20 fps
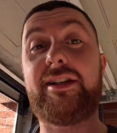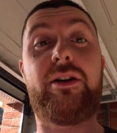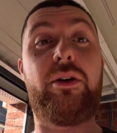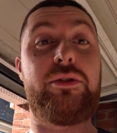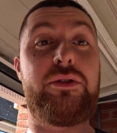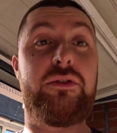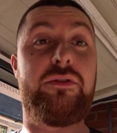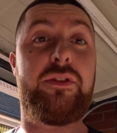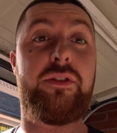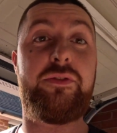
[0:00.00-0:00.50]
goes
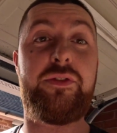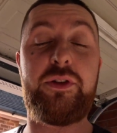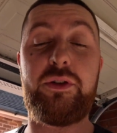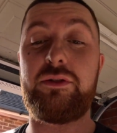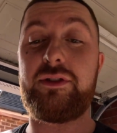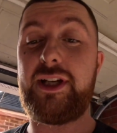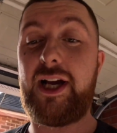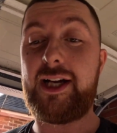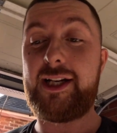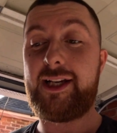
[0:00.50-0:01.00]
over the fuel
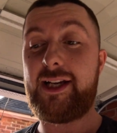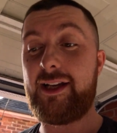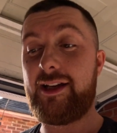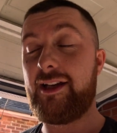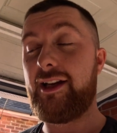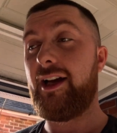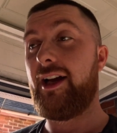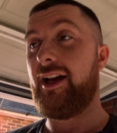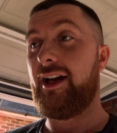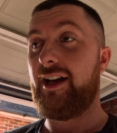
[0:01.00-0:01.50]
tank
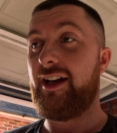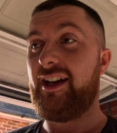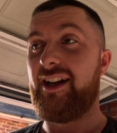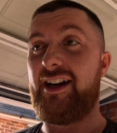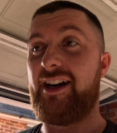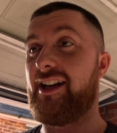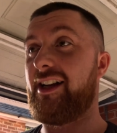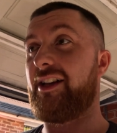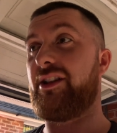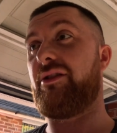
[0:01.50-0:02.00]

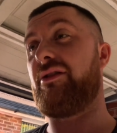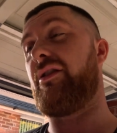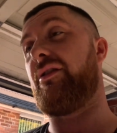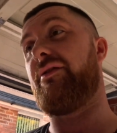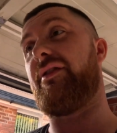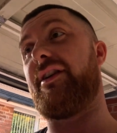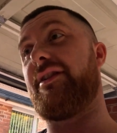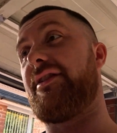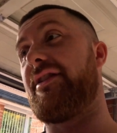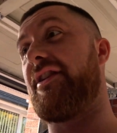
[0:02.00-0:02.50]
and I do not
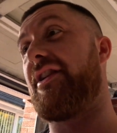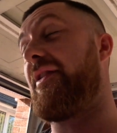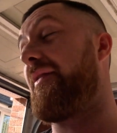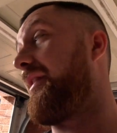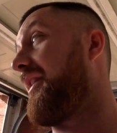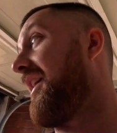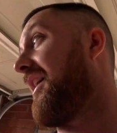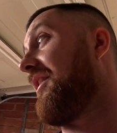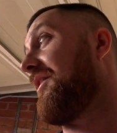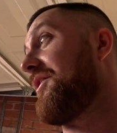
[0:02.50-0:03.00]
fancy doing
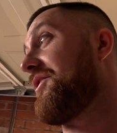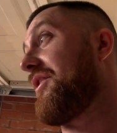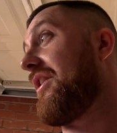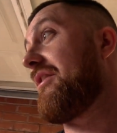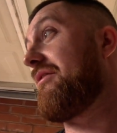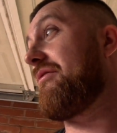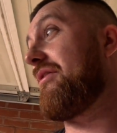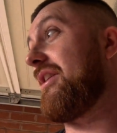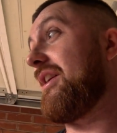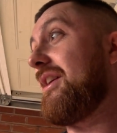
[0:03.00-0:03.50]
that on the
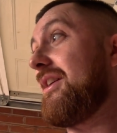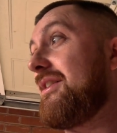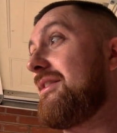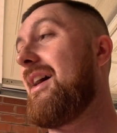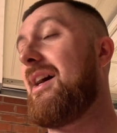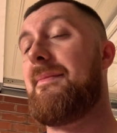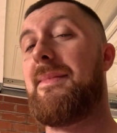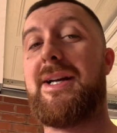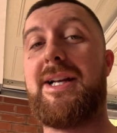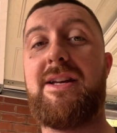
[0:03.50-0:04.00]
driveway.
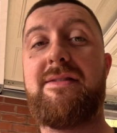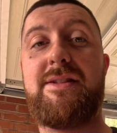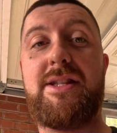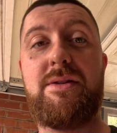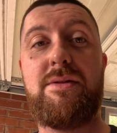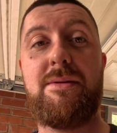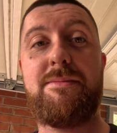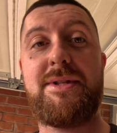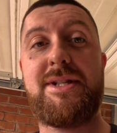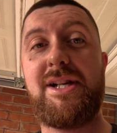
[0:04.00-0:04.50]
I might give it
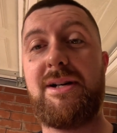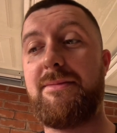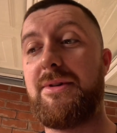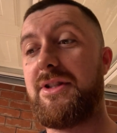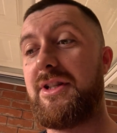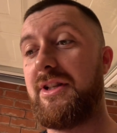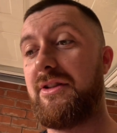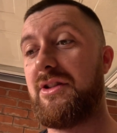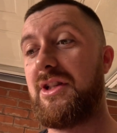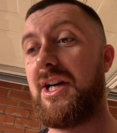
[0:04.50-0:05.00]
to him, see how much
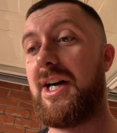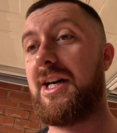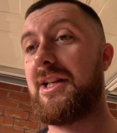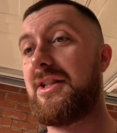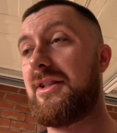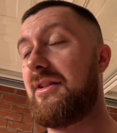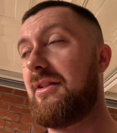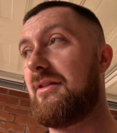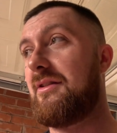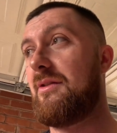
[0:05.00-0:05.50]
he'll charge
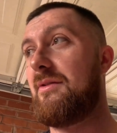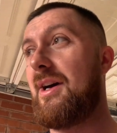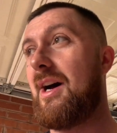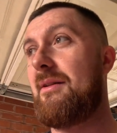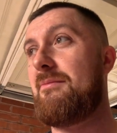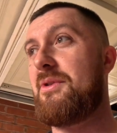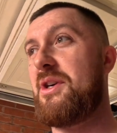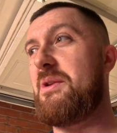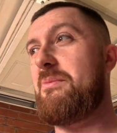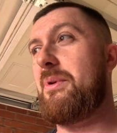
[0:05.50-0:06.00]
to do
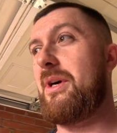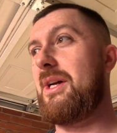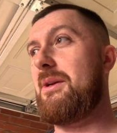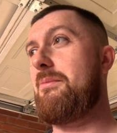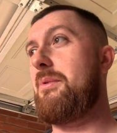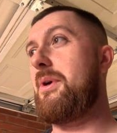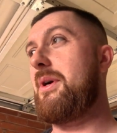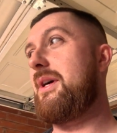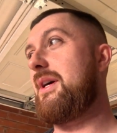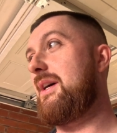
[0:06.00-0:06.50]
that brake pipe.
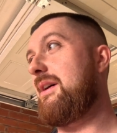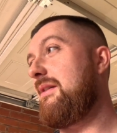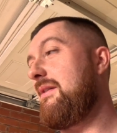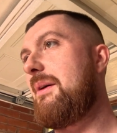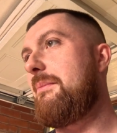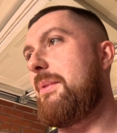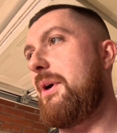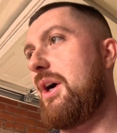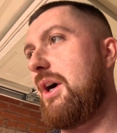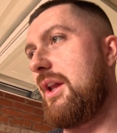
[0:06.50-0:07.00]

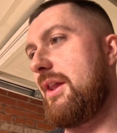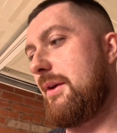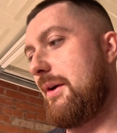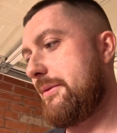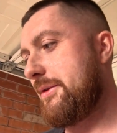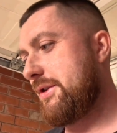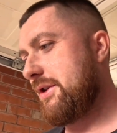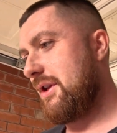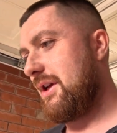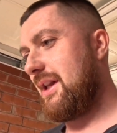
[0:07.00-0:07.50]
But I'm
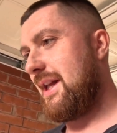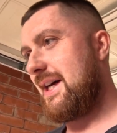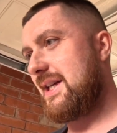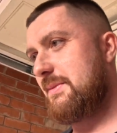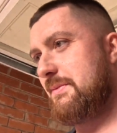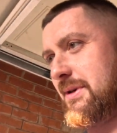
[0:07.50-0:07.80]
just on the last